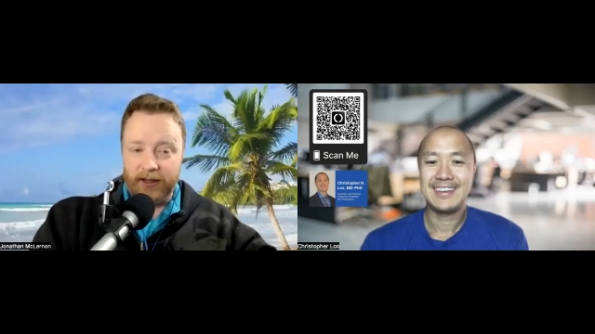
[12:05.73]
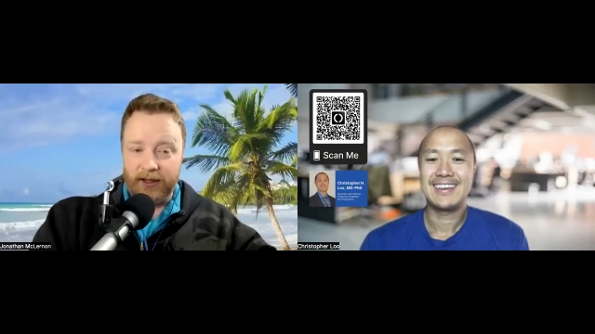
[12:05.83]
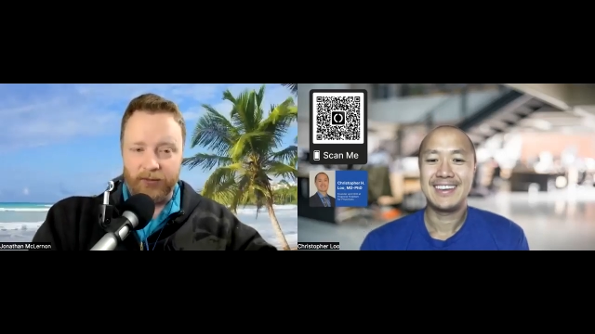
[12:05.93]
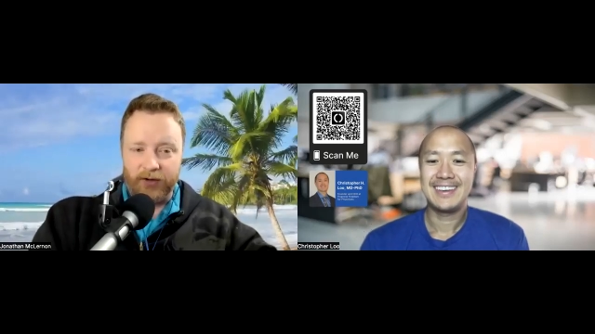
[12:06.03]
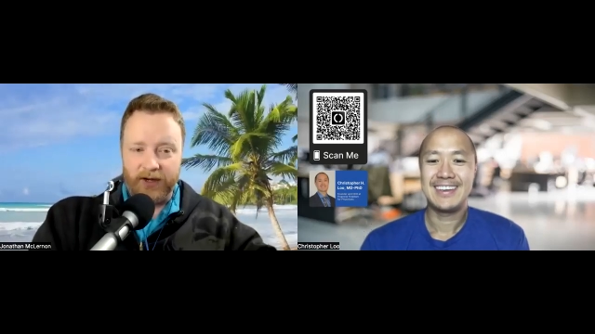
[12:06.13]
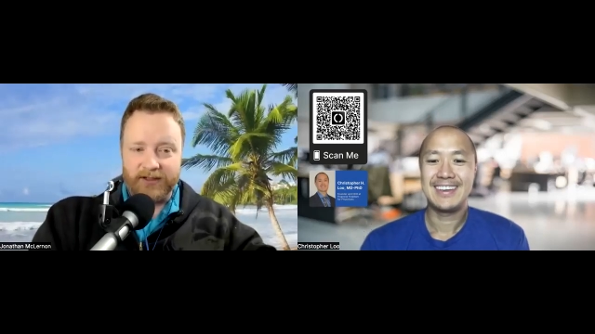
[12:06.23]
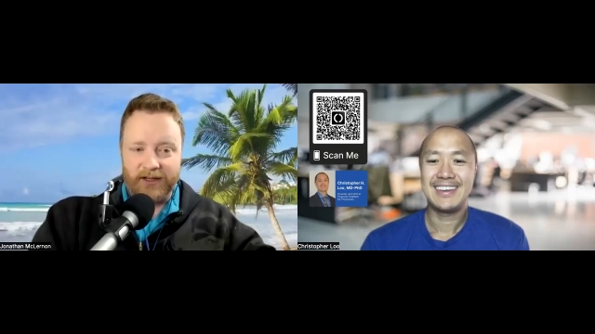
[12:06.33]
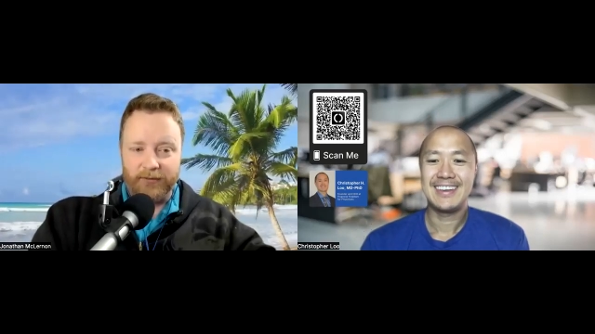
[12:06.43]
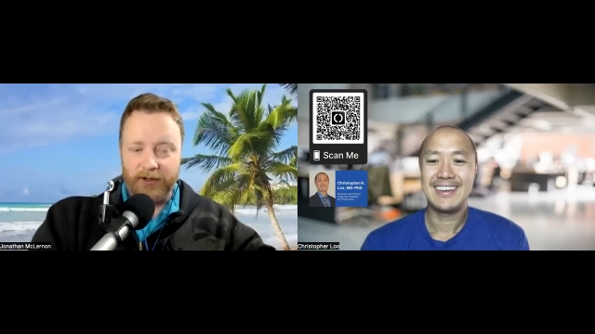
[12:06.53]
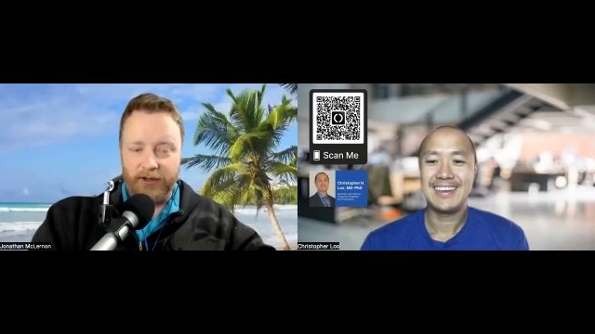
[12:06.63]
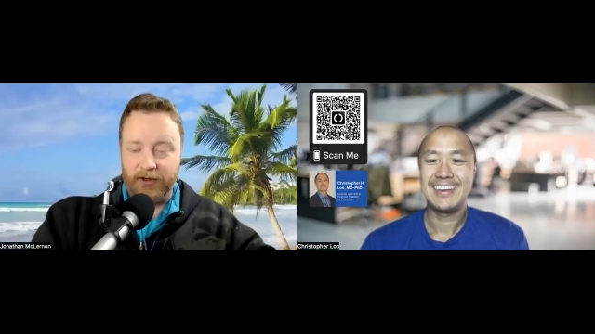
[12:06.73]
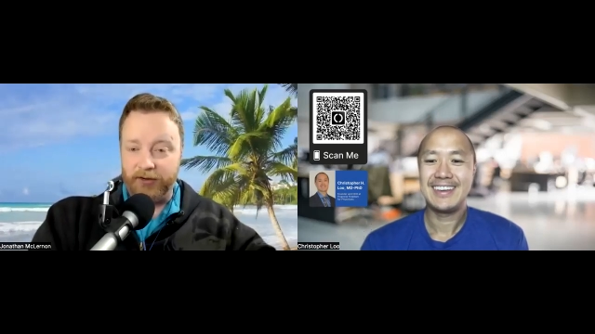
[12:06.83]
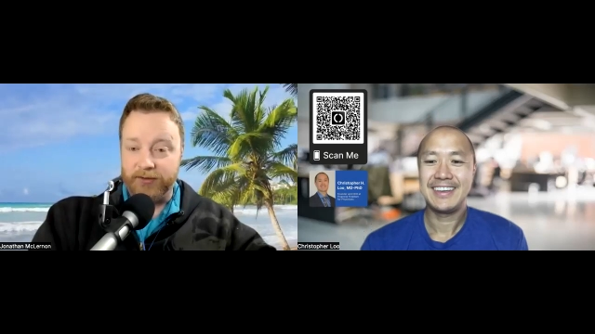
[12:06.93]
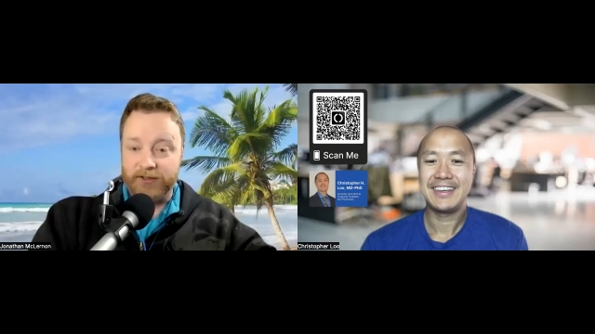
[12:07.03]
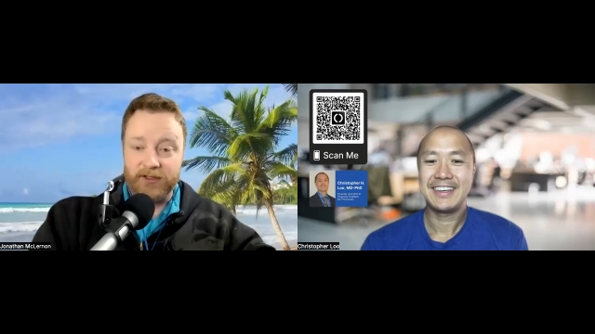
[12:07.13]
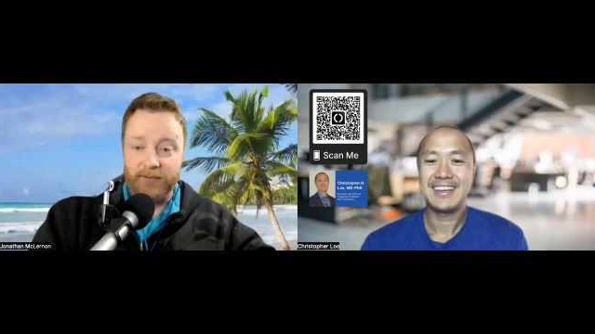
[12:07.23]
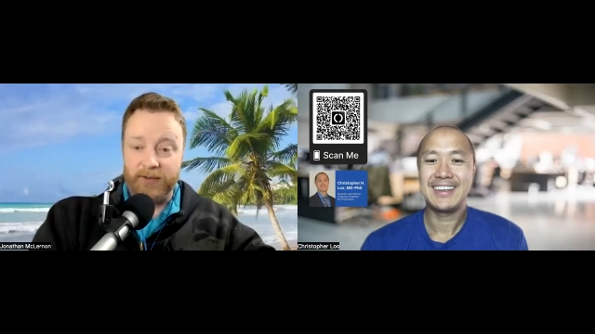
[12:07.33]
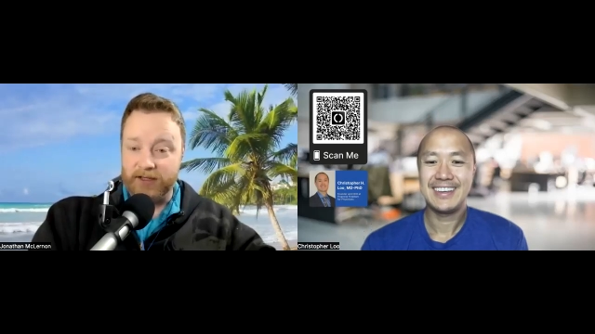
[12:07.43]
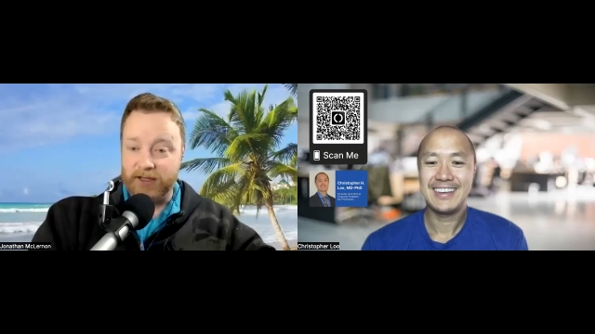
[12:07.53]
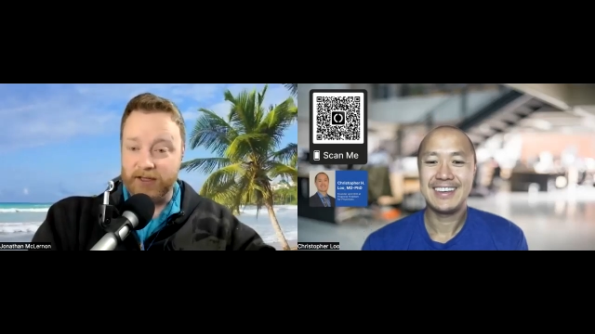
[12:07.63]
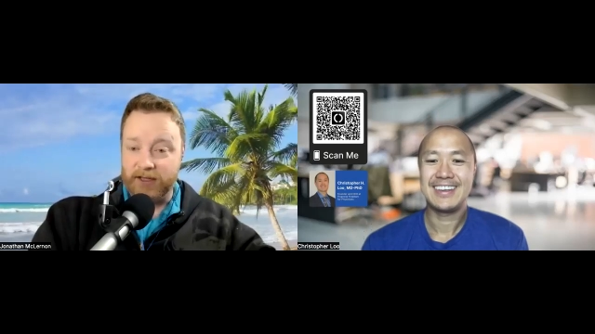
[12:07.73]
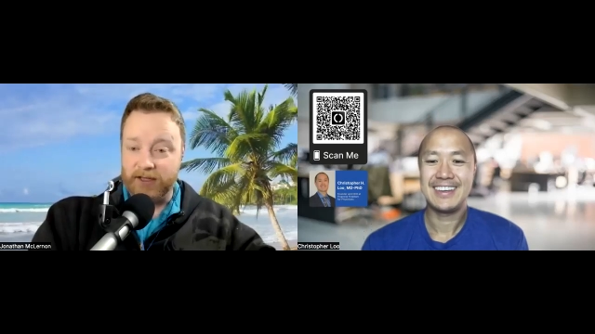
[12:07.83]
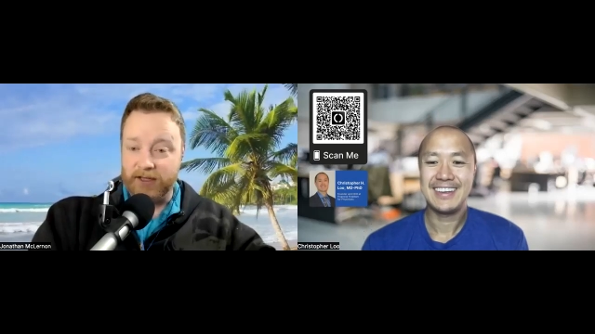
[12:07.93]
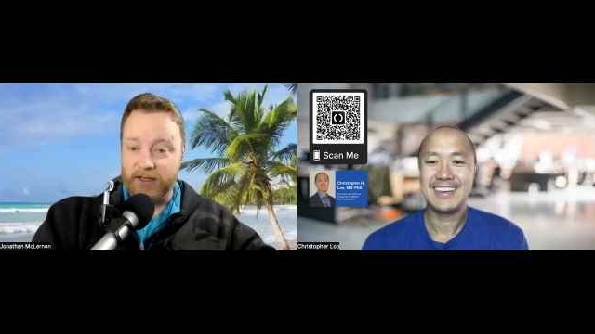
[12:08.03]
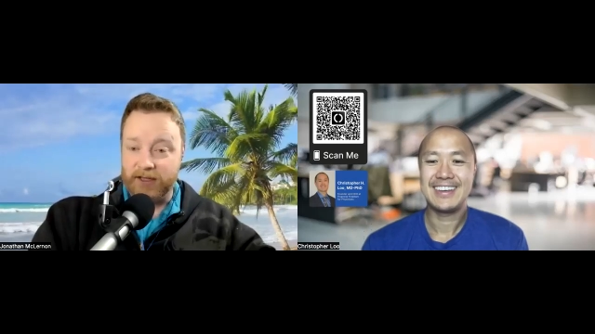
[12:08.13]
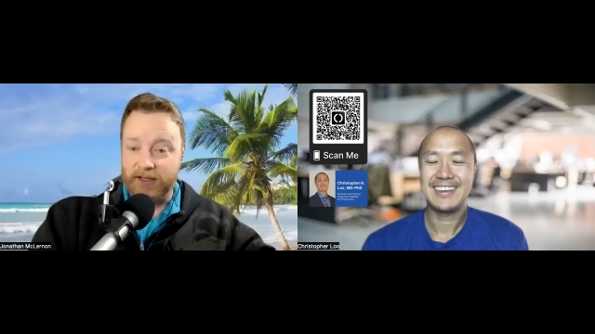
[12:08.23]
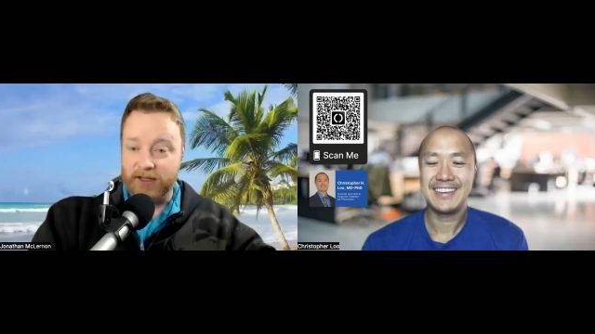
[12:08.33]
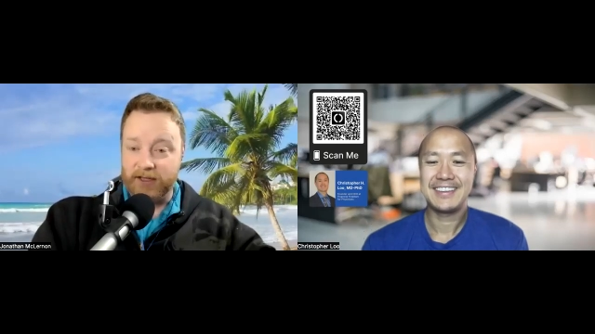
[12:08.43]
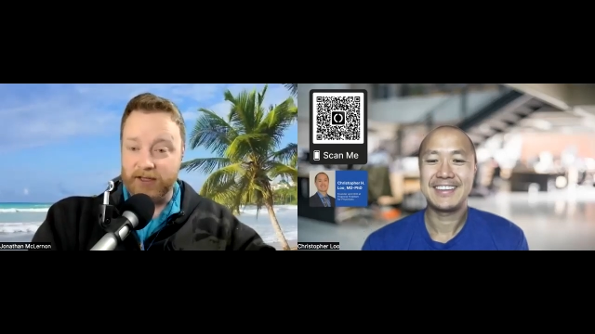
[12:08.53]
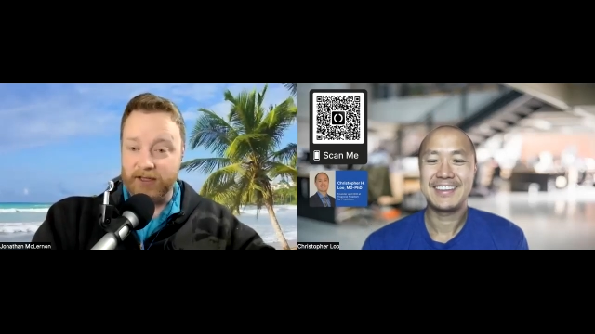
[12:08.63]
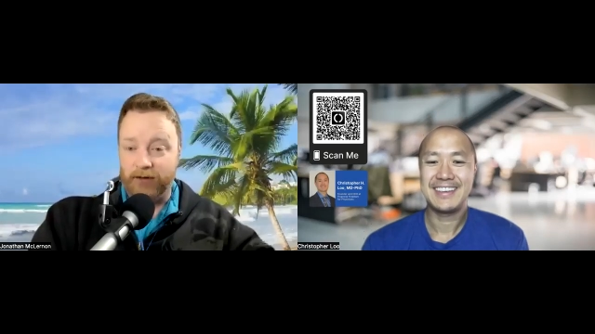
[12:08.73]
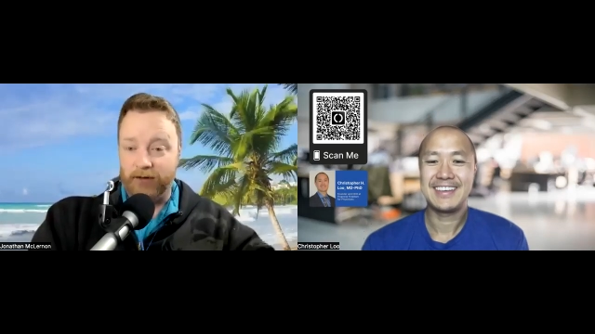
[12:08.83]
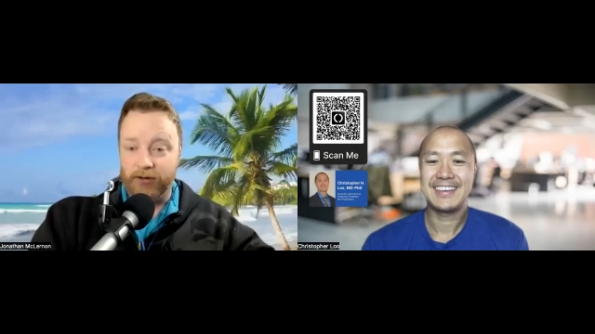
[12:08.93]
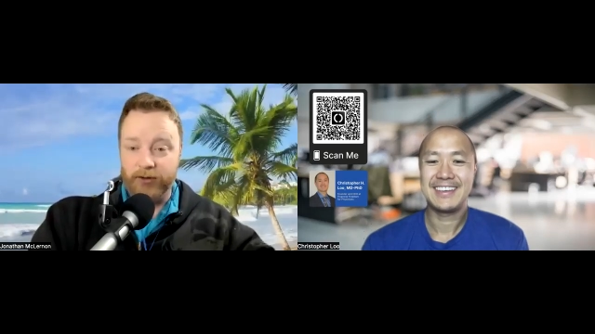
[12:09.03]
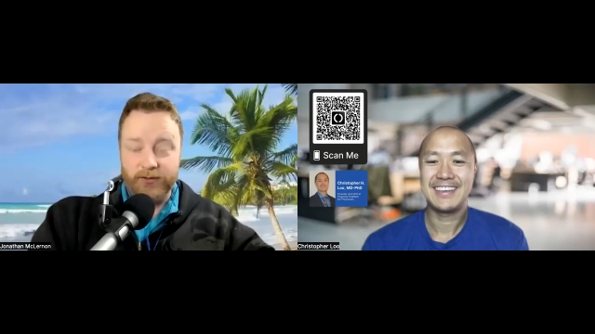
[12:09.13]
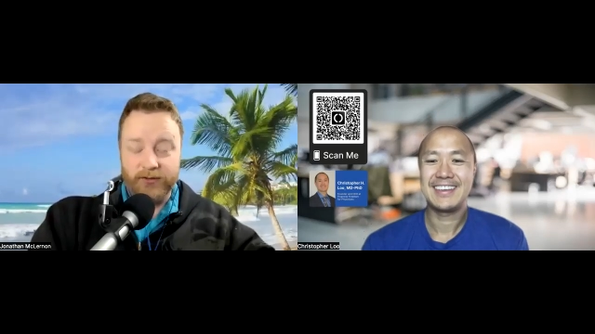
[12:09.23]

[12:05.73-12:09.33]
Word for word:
Speaker 1: and we create scalability through systemization but we can't lose the